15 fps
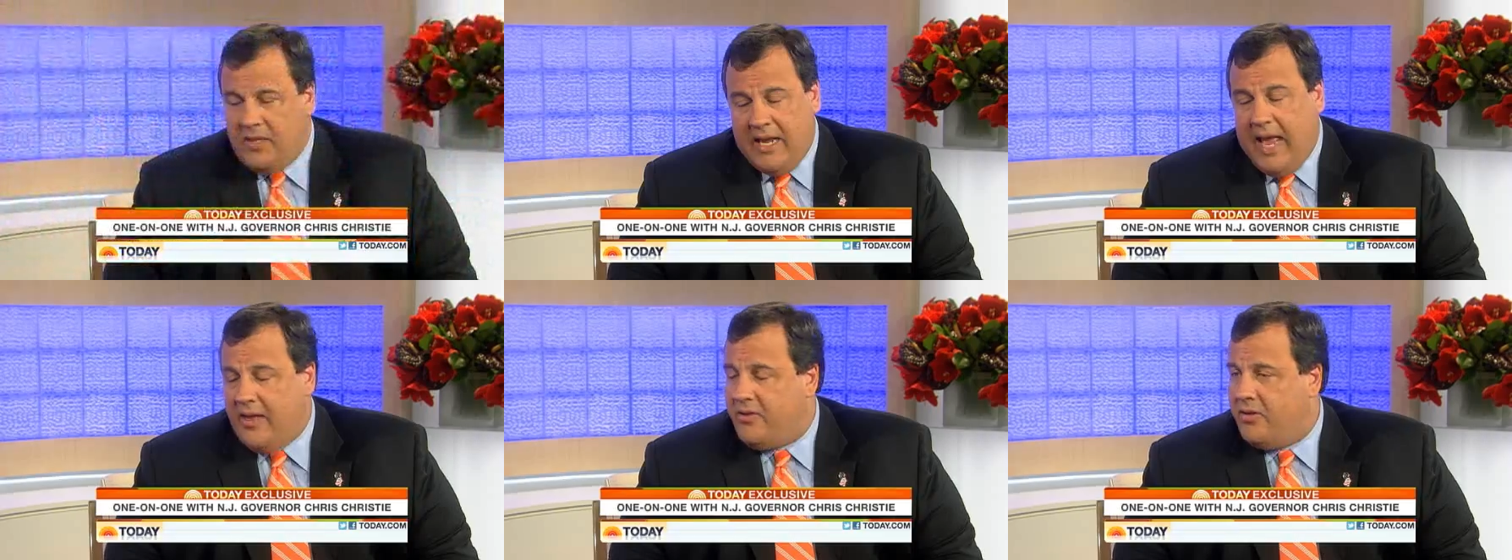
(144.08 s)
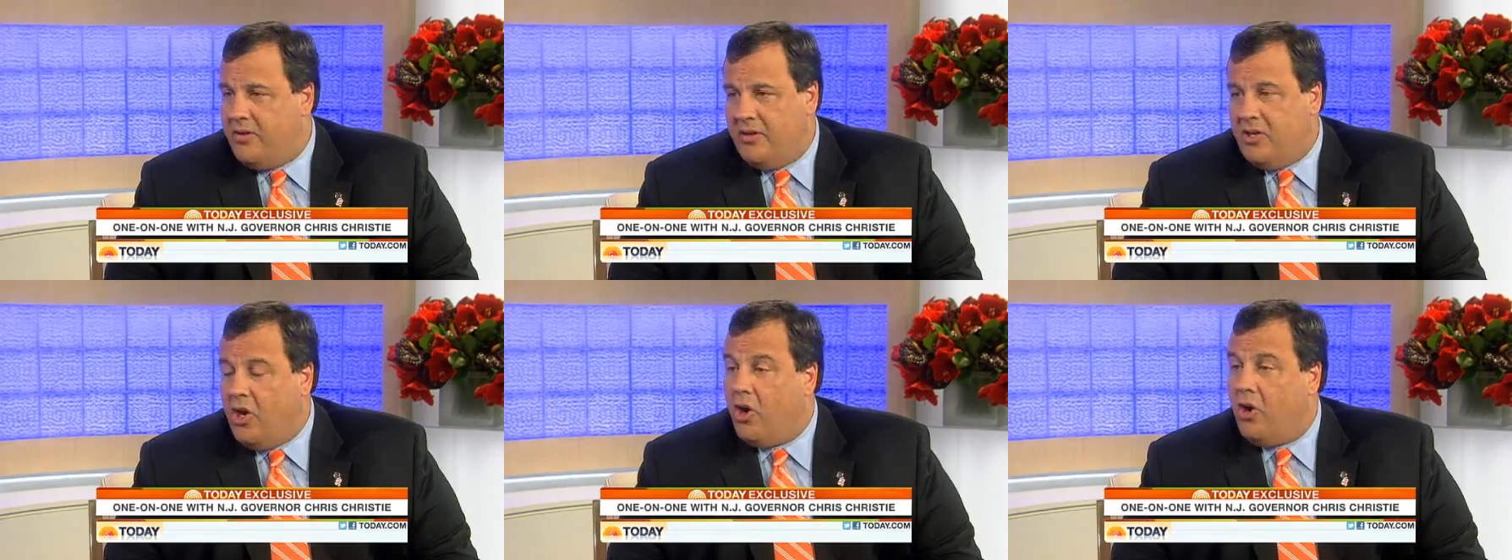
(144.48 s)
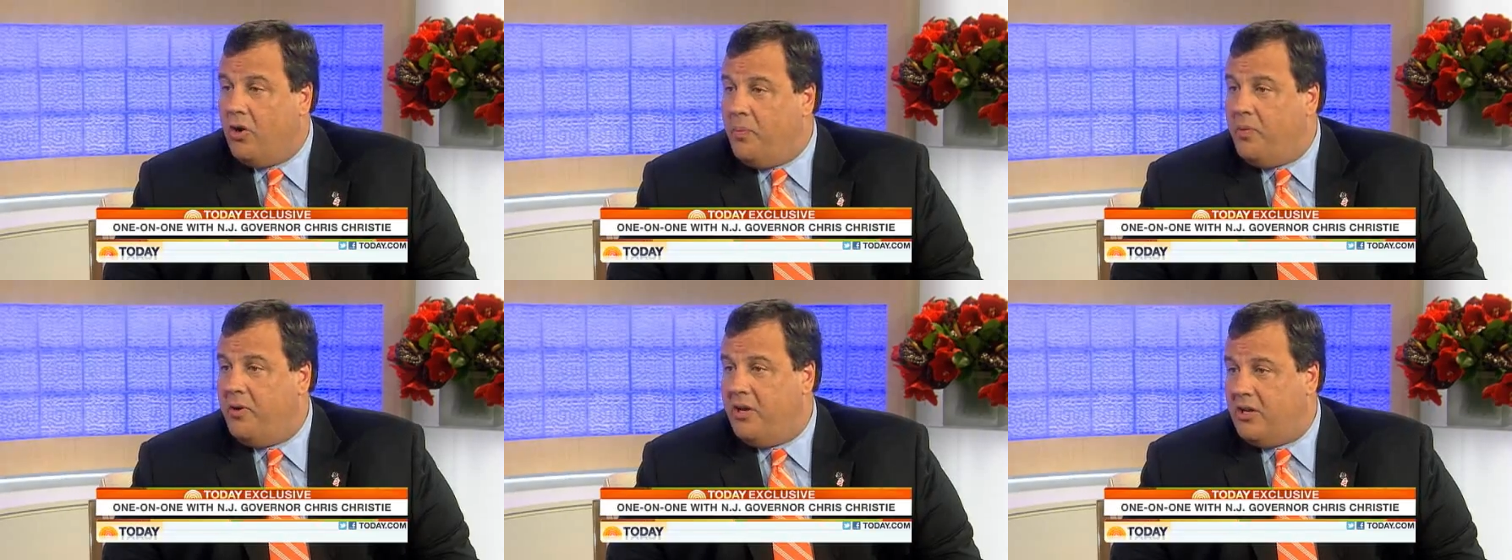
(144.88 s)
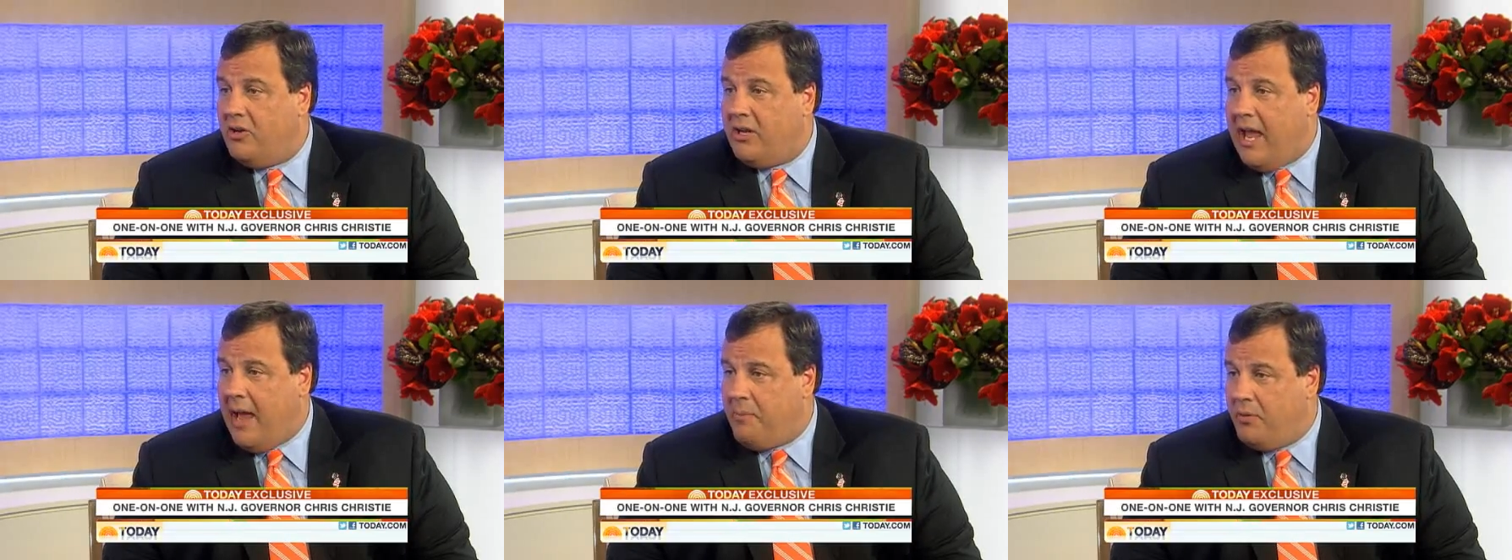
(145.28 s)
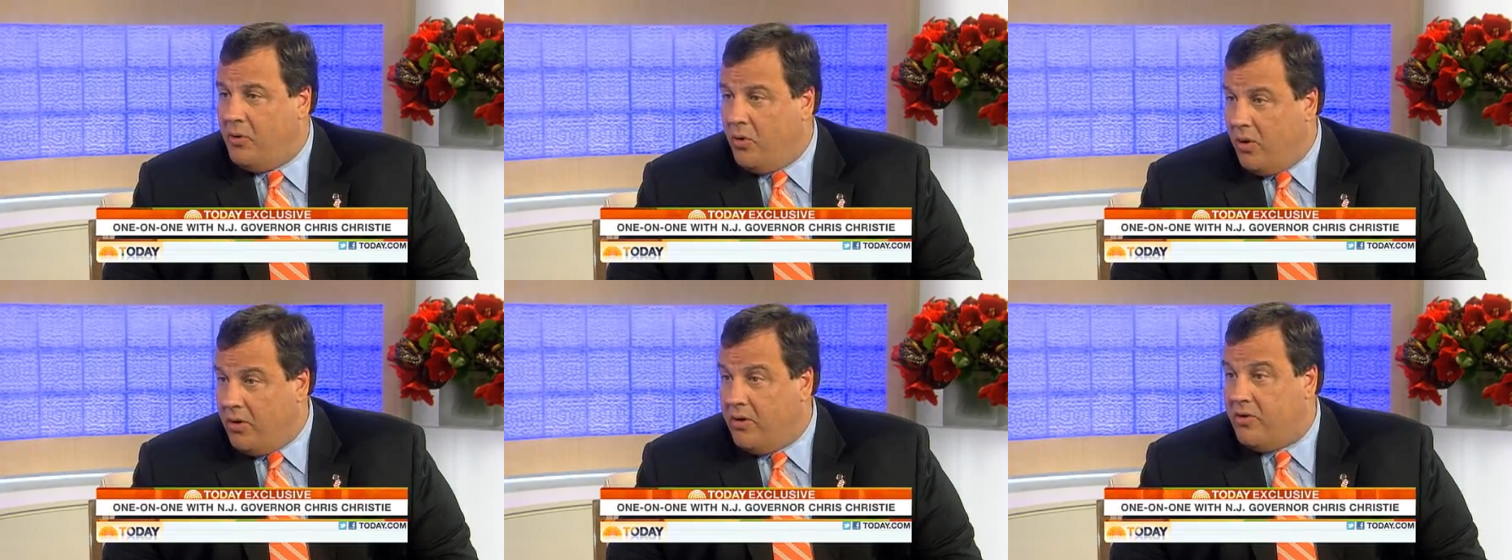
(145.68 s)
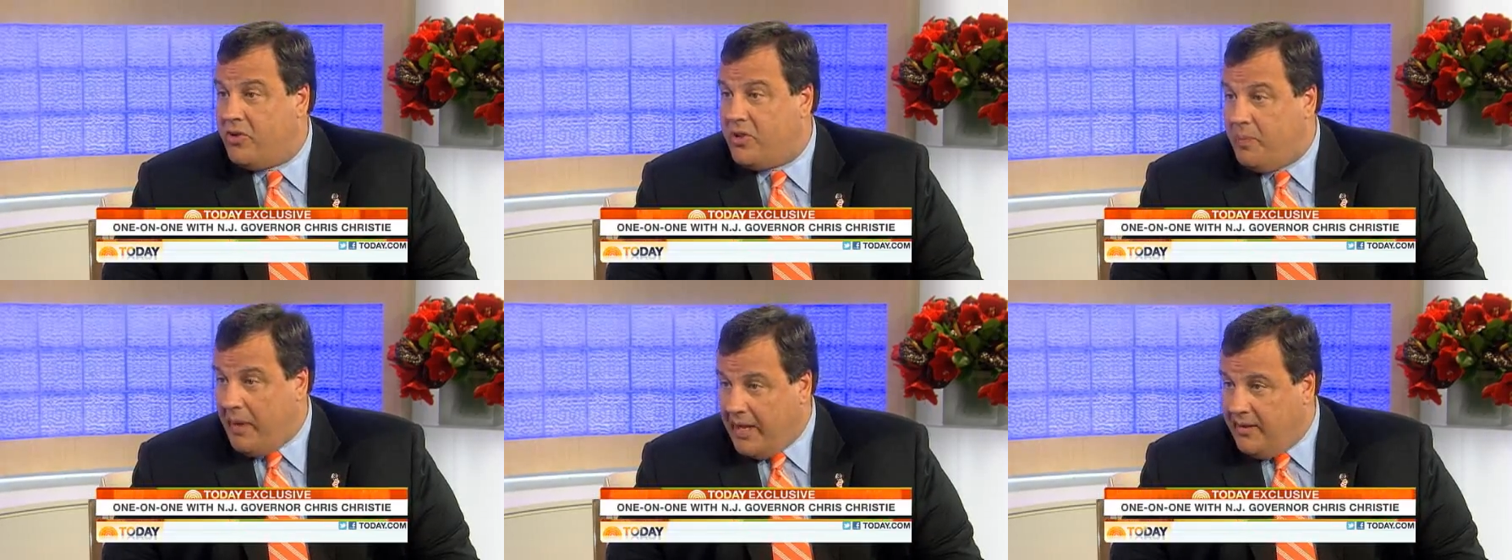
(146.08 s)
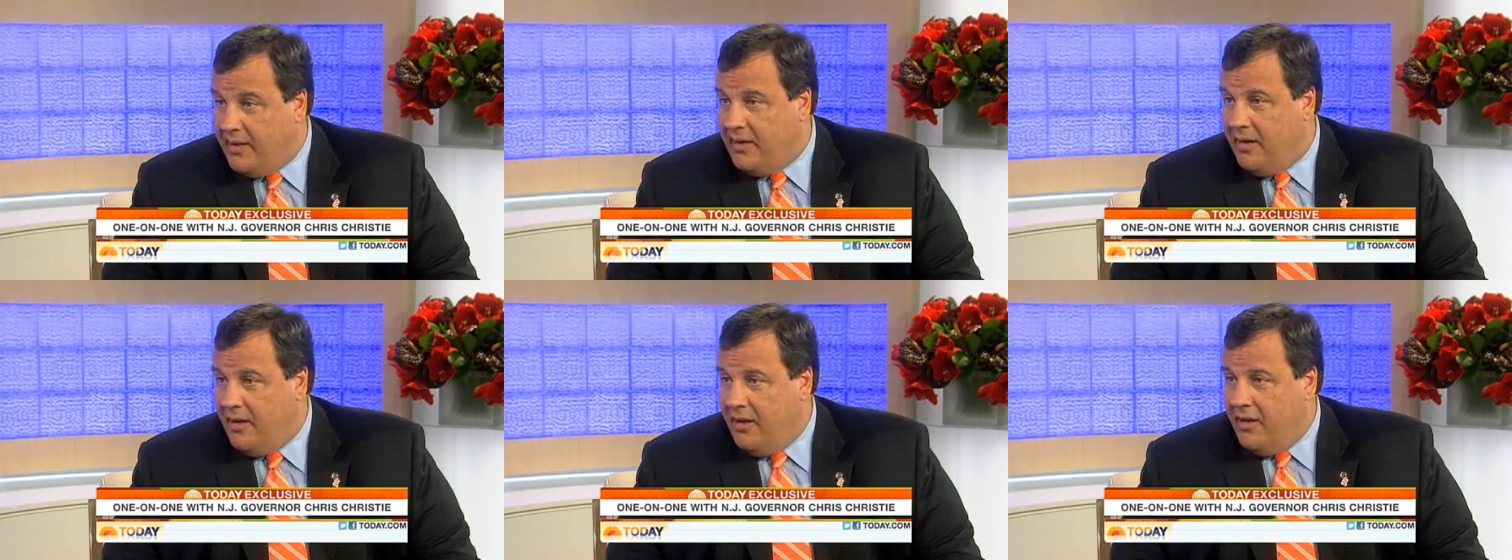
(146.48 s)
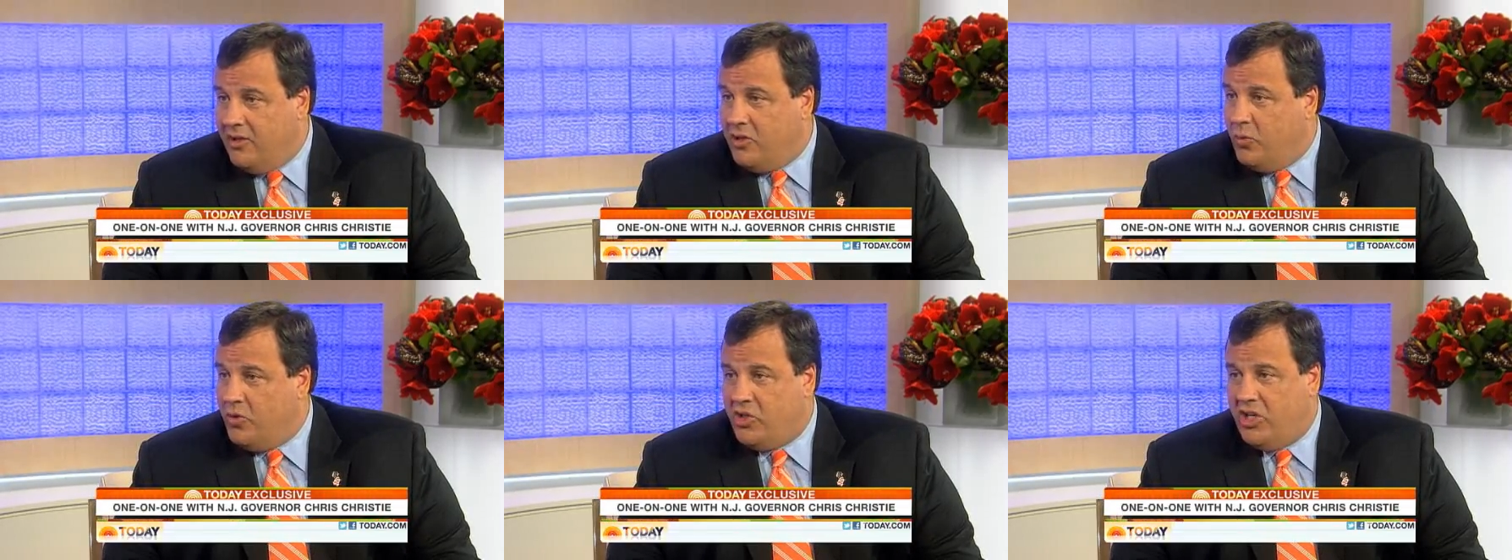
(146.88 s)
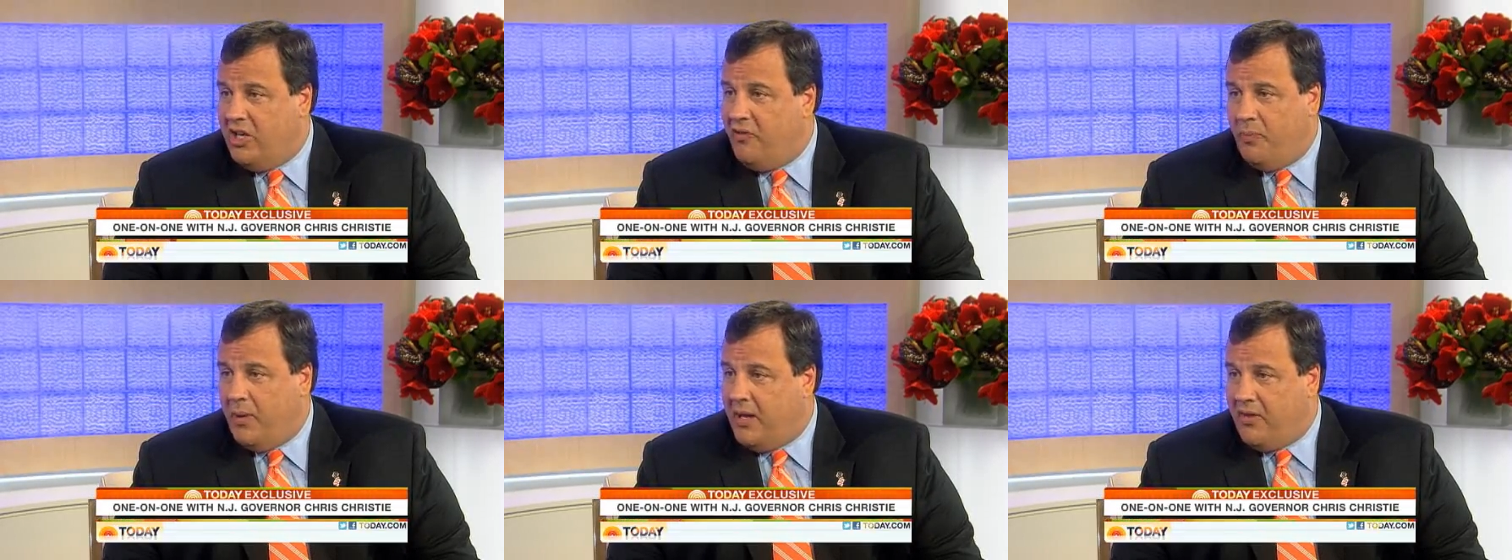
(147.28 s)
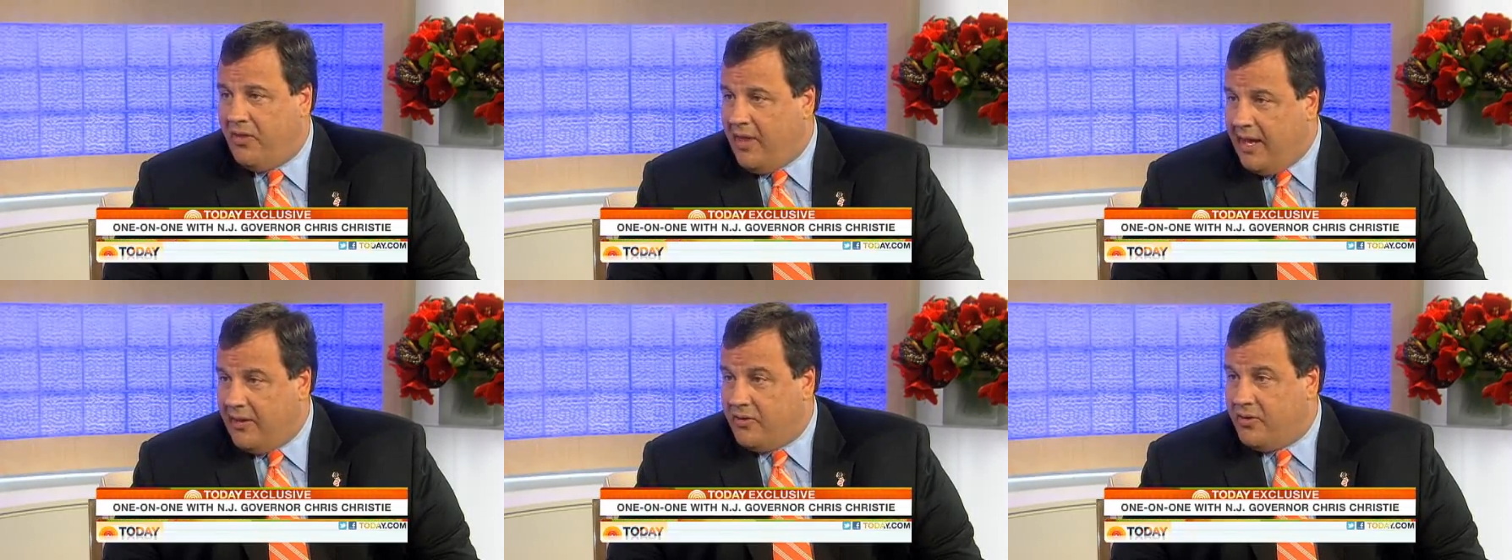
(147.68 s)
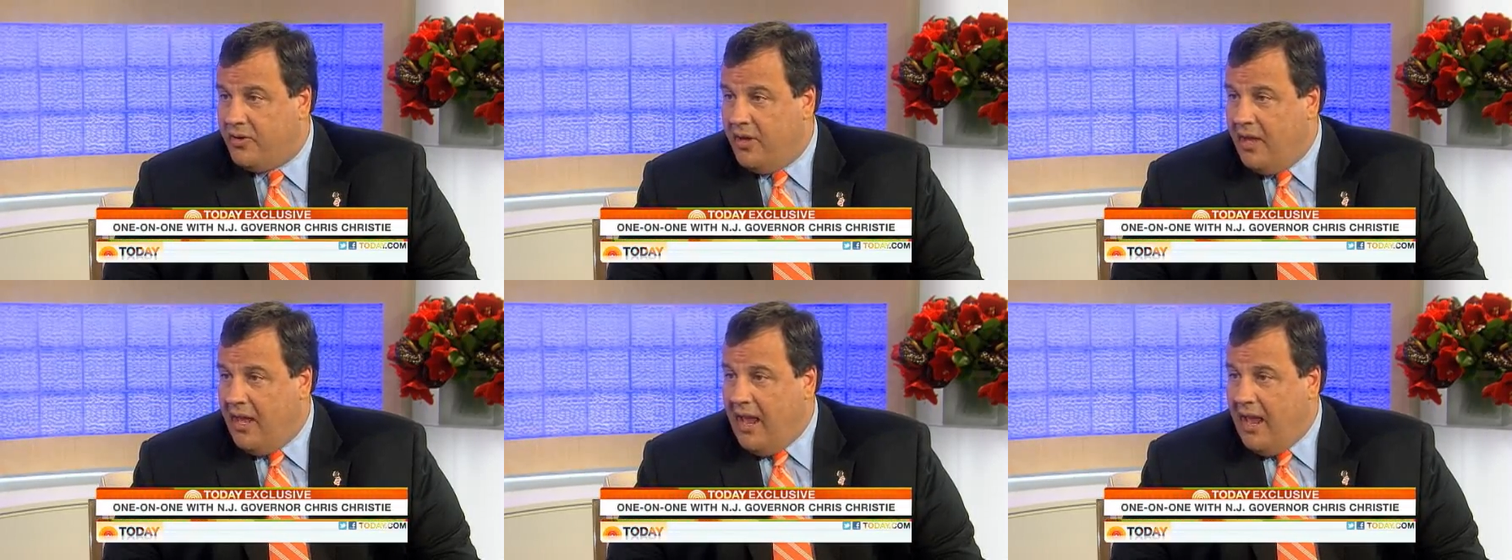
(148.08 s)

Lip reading: Yes. You earn political capital in order to spend it to achieve big things.